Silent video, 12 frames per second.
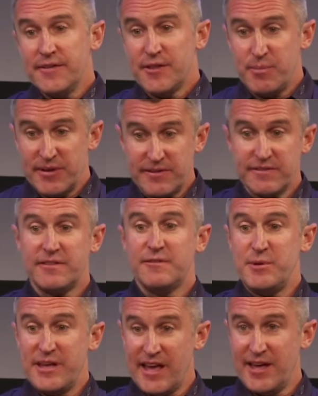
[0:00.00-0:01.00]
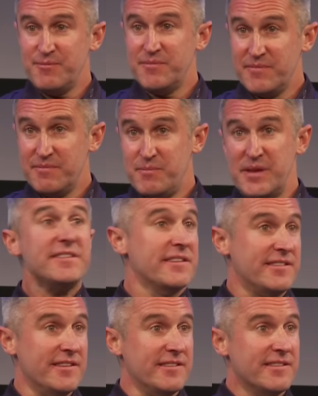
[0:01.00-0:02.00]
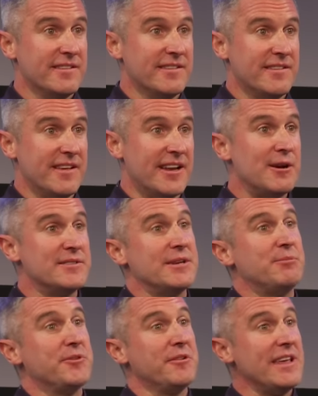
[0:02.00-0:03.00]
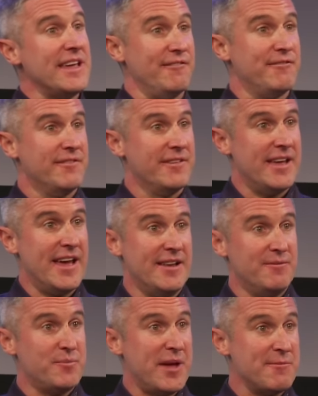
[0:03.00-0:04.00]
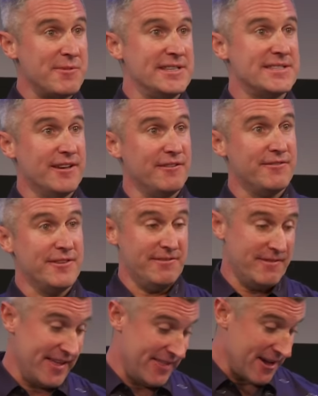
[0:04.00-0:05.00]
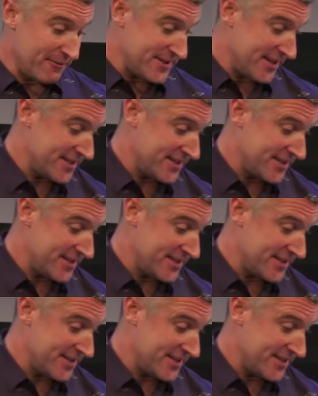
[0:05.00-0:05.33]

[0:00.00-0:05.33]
the businesses became businesses. And I was able to leave and pay myself. And, and that was